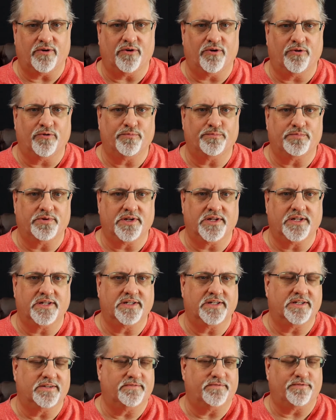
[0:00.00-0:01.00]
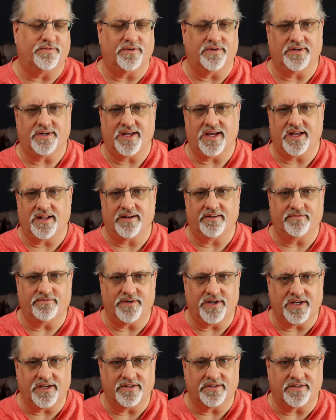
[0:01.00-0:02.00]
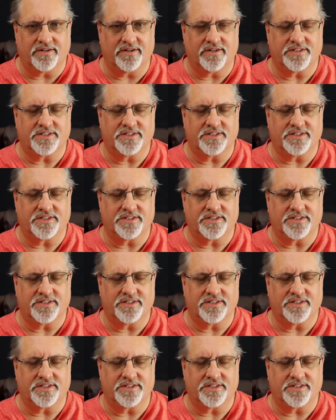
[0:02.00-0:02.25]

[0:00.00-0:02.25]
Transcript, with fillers: open for the elevator.